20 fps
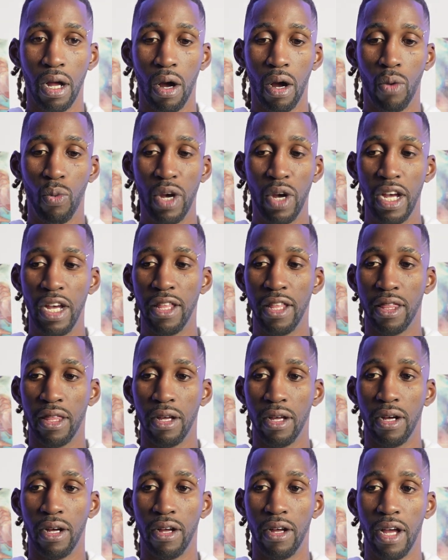with
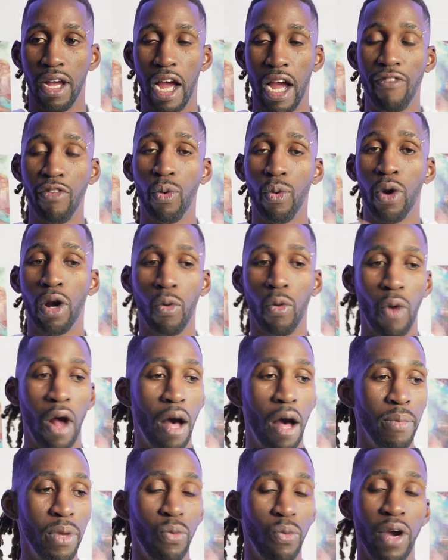everyone
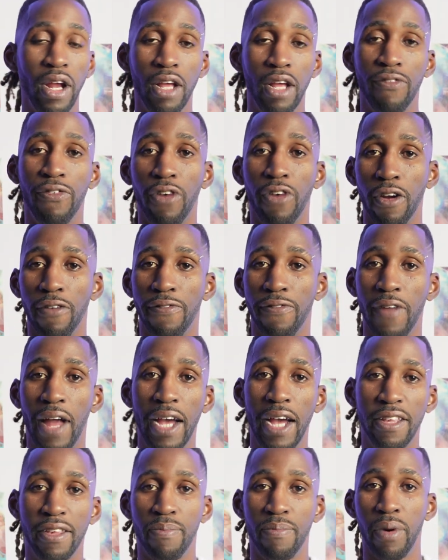around me waiting for their
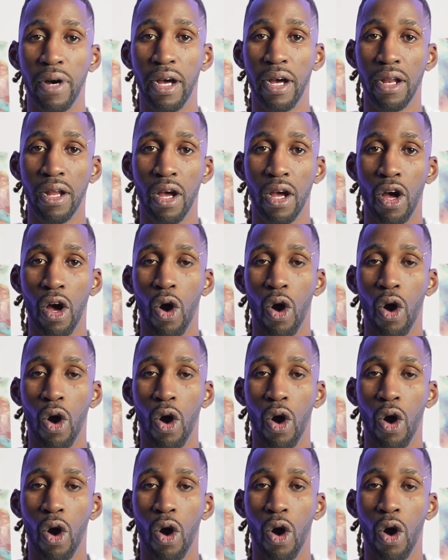flights, but